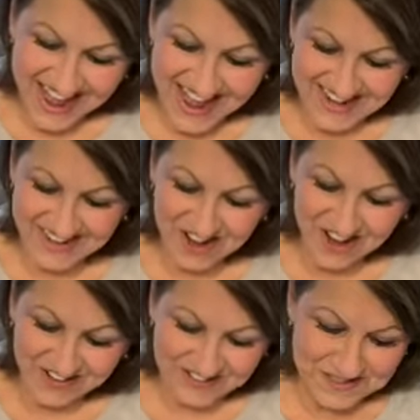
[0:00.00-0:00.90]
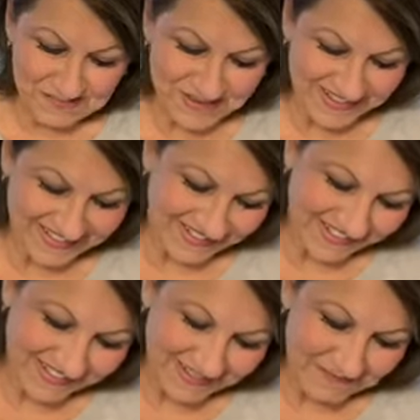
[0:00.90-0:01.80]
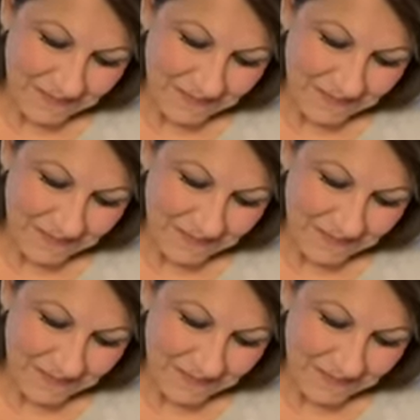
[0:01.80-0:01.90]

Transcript: at an August picnic.